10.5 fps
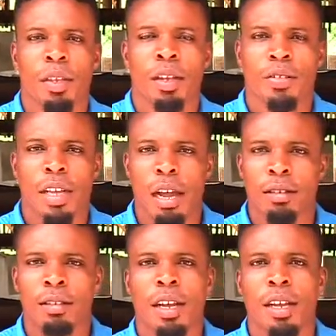It's
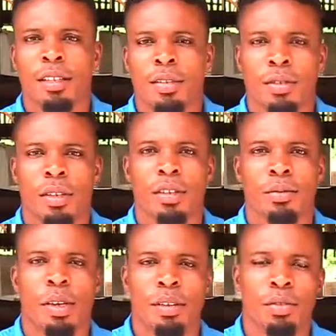out there in the state,
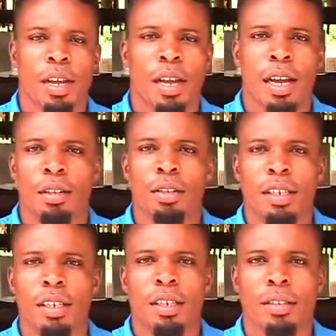but we are
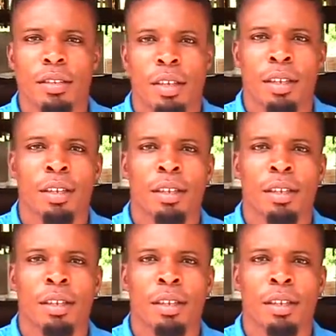handling it here.